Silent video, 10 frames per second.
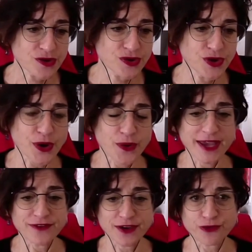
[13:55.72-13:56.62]

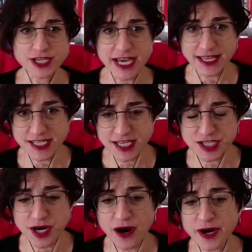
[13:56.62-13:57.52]
if we take the
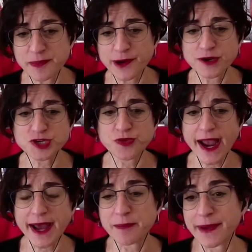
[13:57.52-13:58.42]
CSIR approach, we're
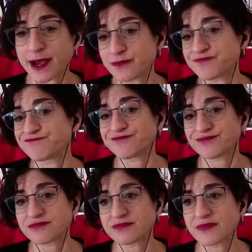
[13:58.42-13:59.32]
at about
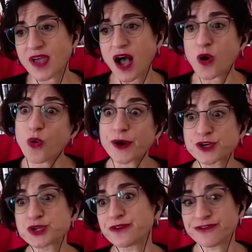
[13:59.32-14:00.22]
a quarter
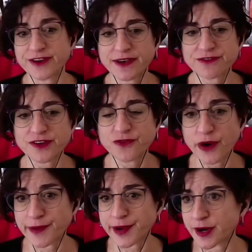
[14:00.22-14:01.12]
to a fifth of where
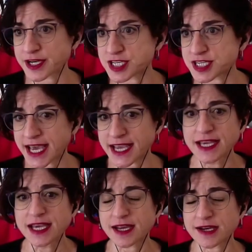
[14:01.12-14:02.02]
we are today
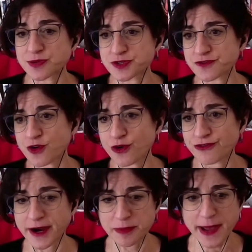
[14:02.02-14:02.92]
in terms of
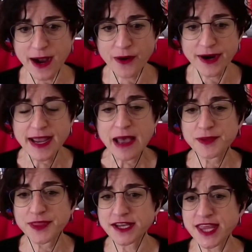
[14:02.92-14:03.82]
coal-fired power. But
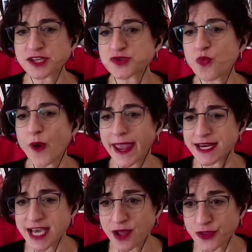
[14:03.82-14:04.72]
that's way down